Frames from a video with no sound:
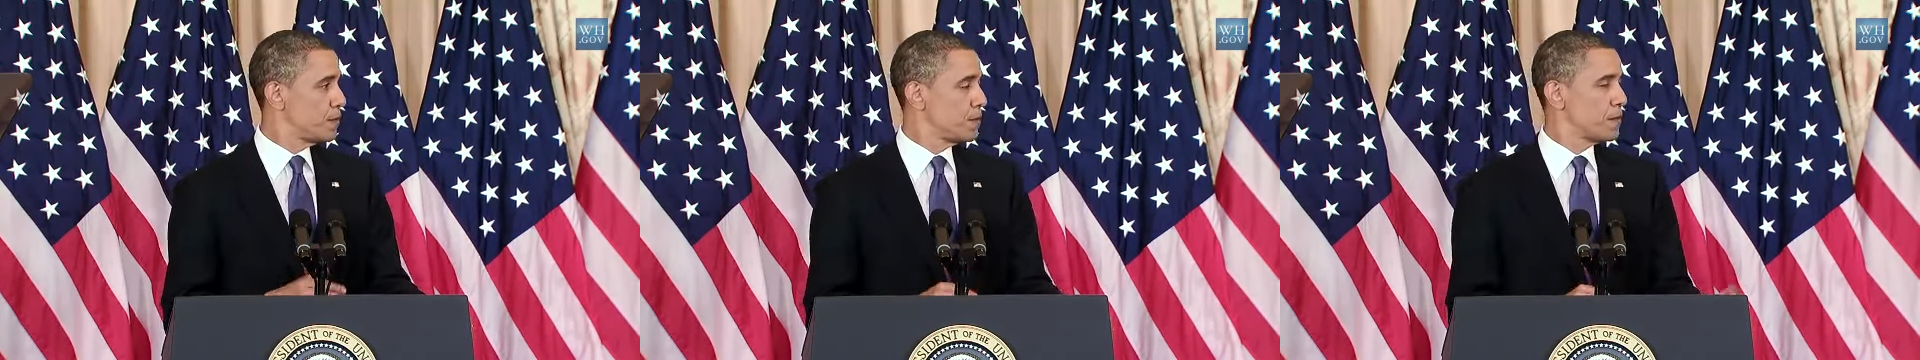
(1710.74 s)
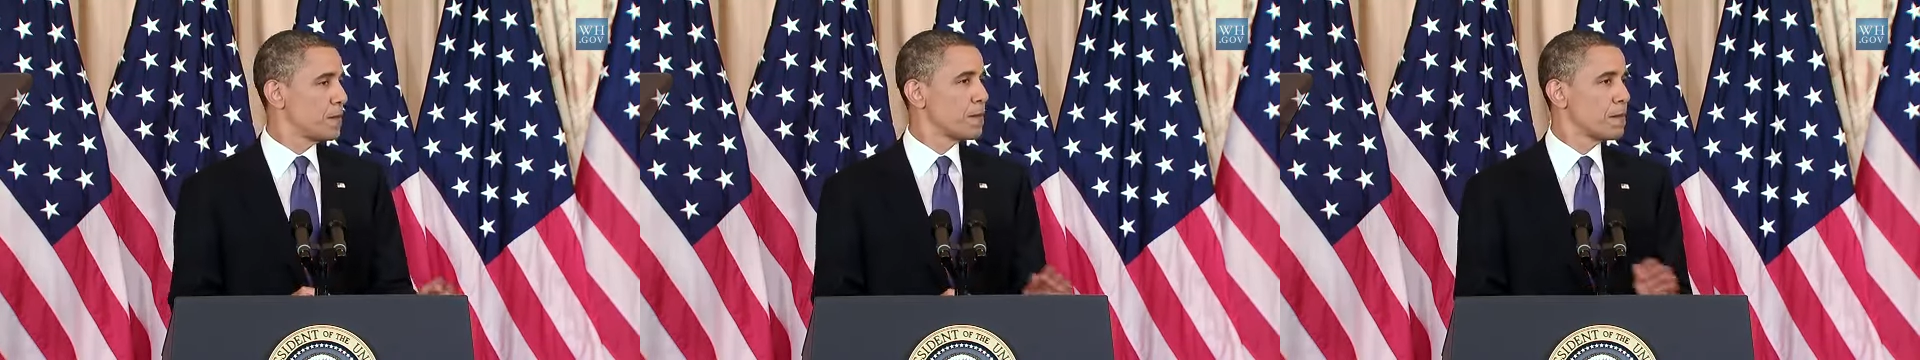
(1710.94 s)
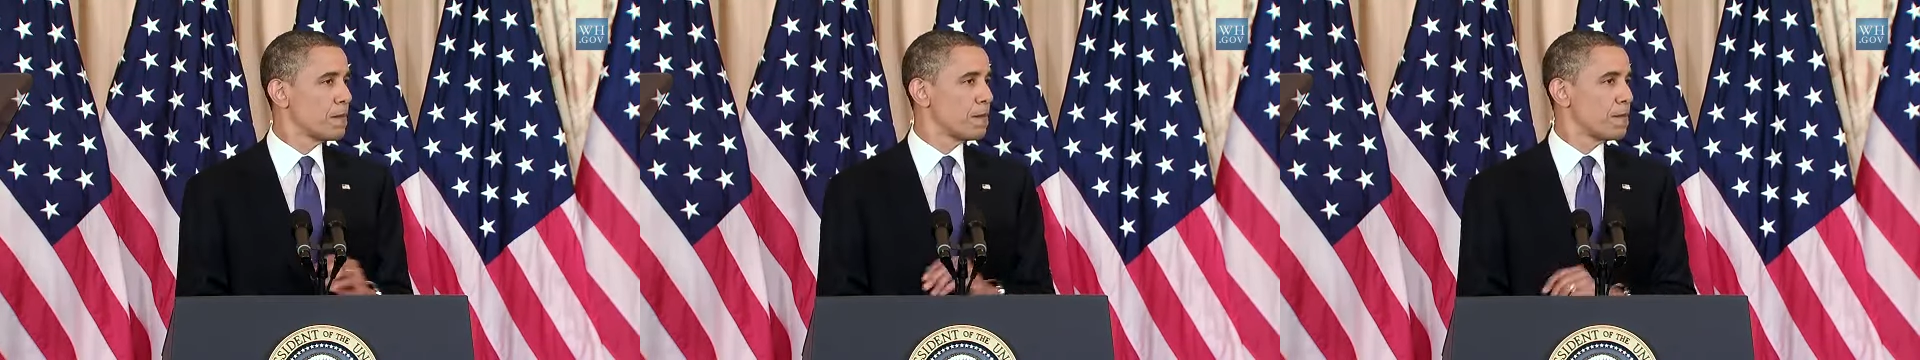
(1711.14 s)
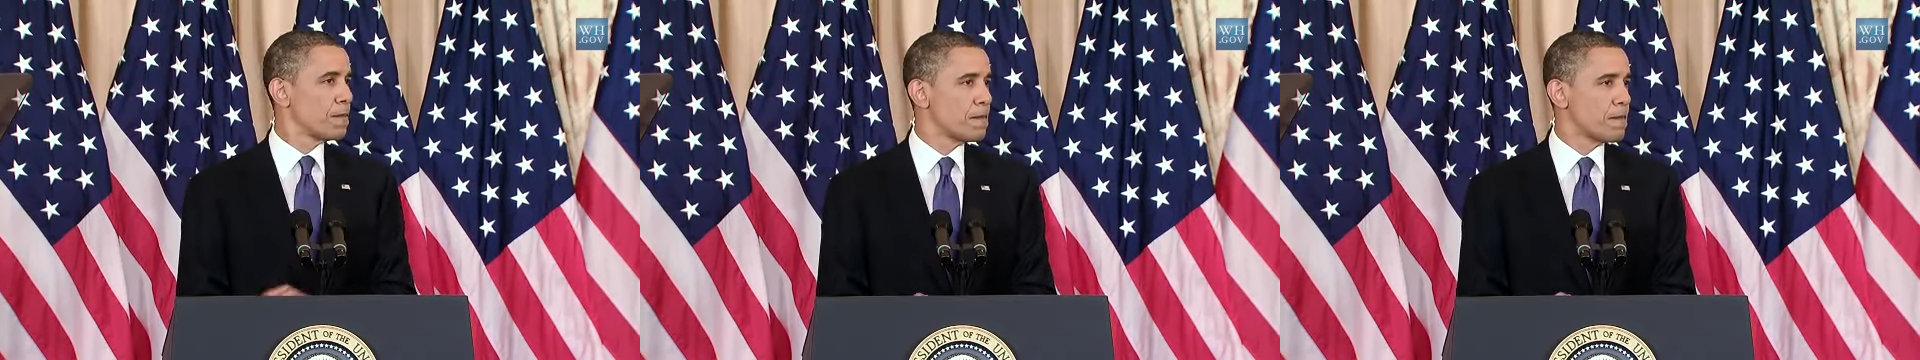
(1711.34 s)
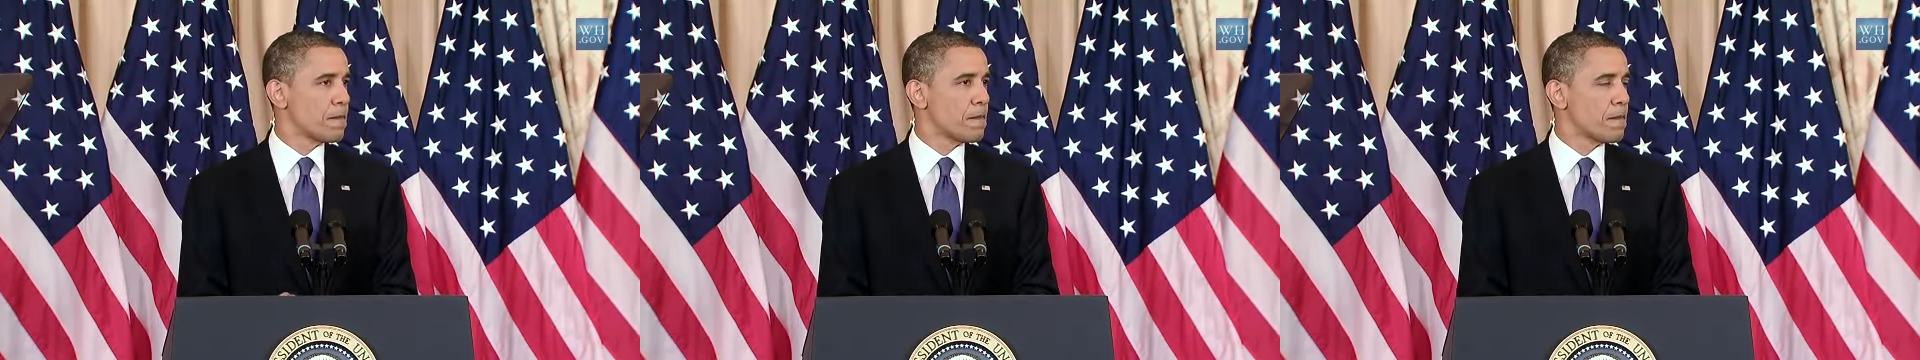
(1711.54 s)

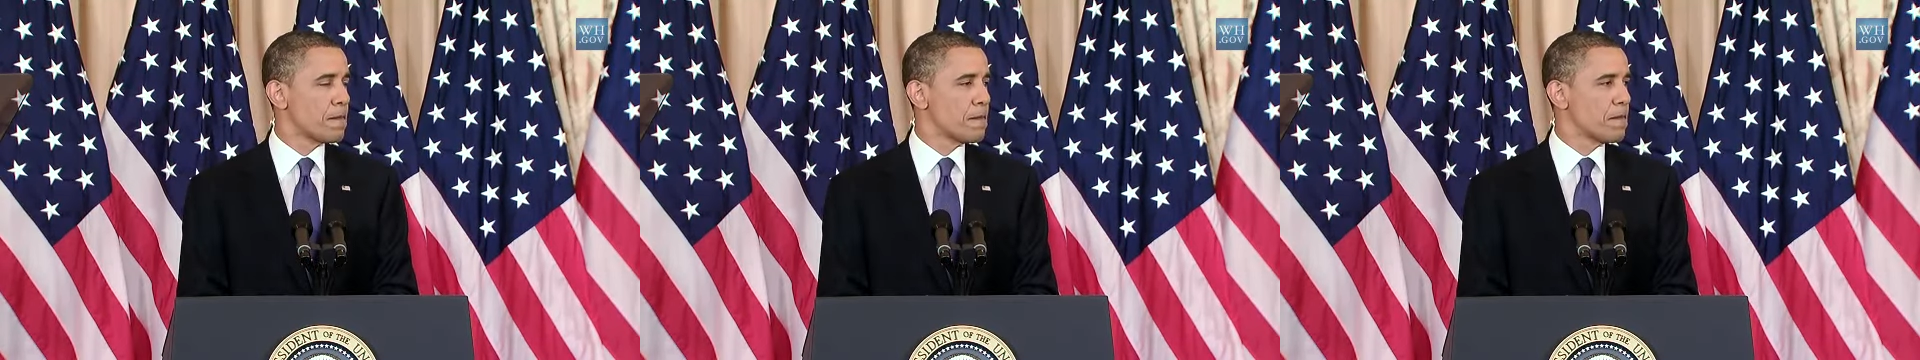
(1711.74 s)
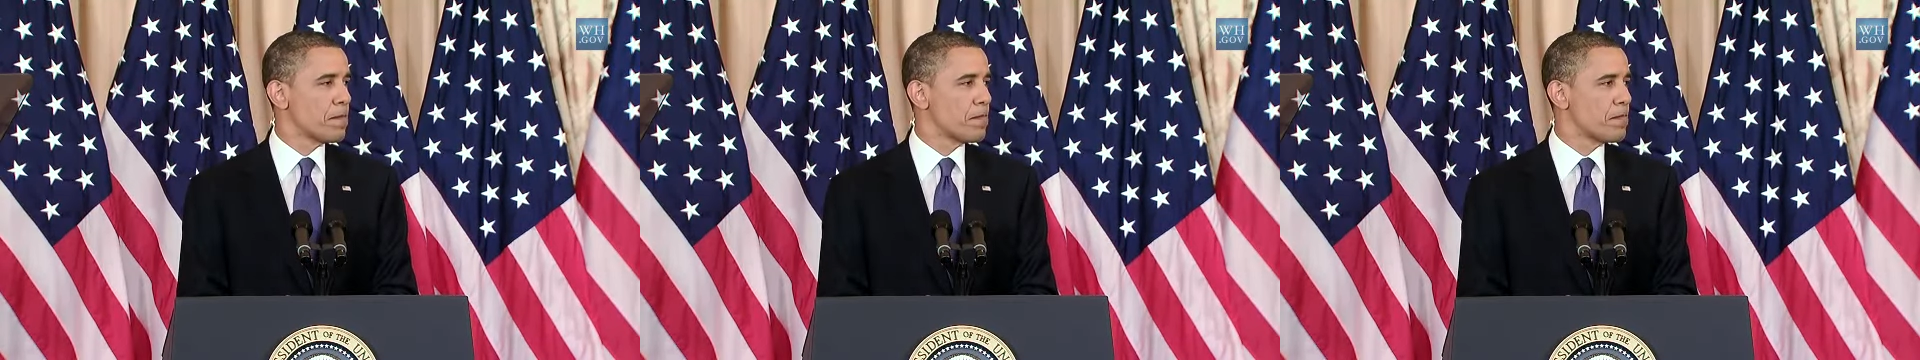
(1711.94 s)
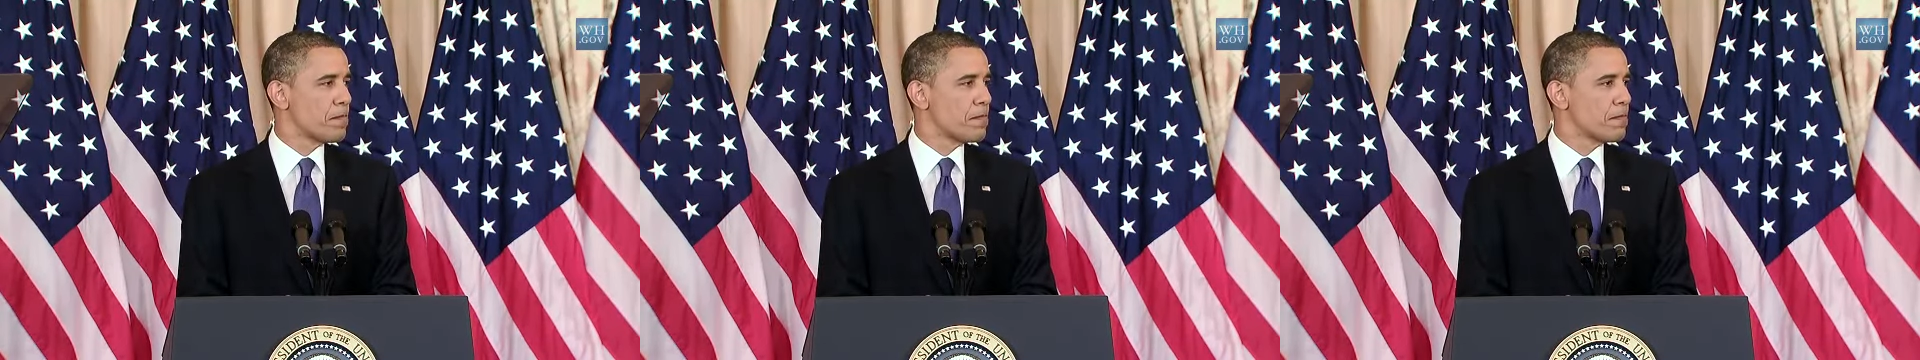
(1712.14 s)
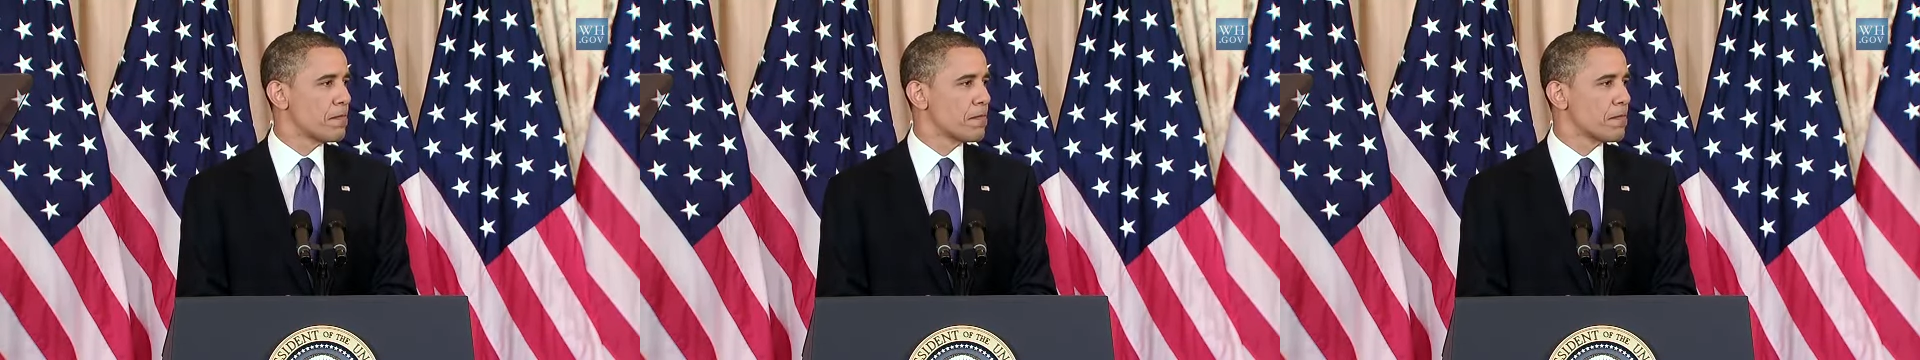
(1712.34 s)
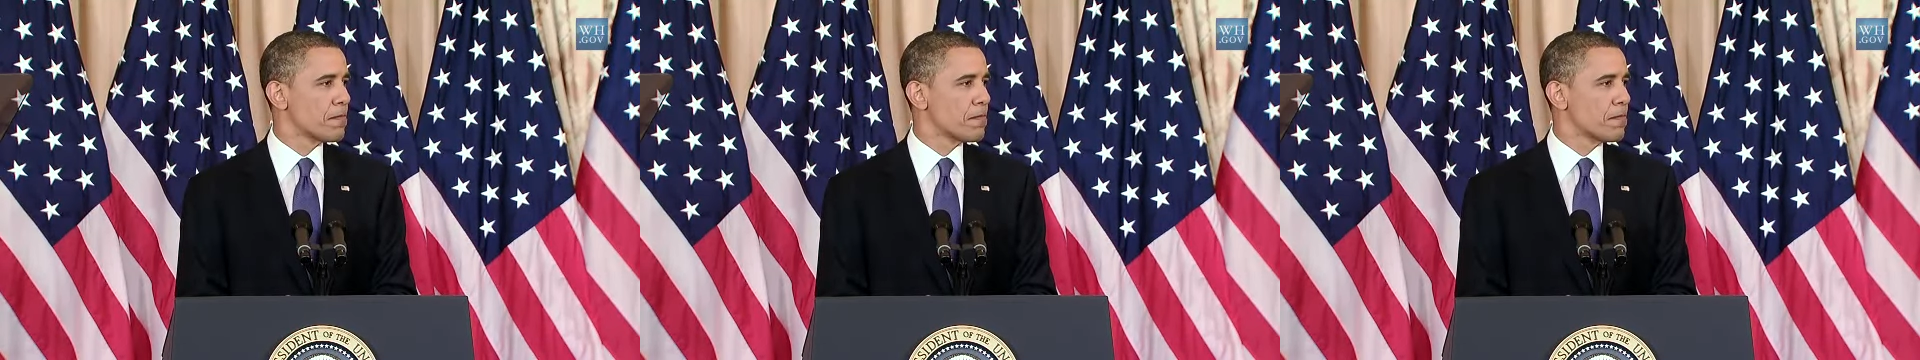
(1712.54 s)
Nobody speaks.